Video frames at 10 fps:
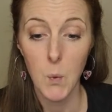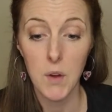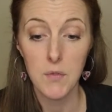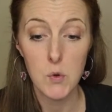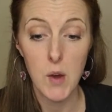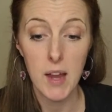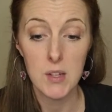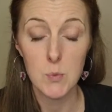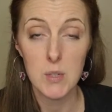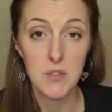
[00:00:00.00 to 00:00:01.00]
We've
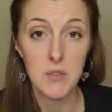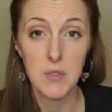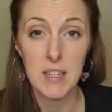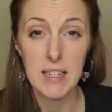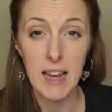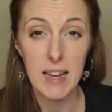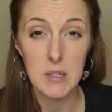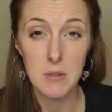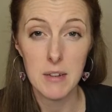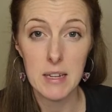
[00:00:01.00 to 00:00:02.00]
tried some different vegan
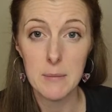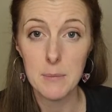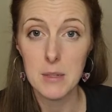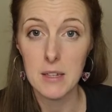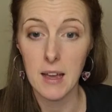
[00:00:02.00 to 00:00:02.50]
ice creams,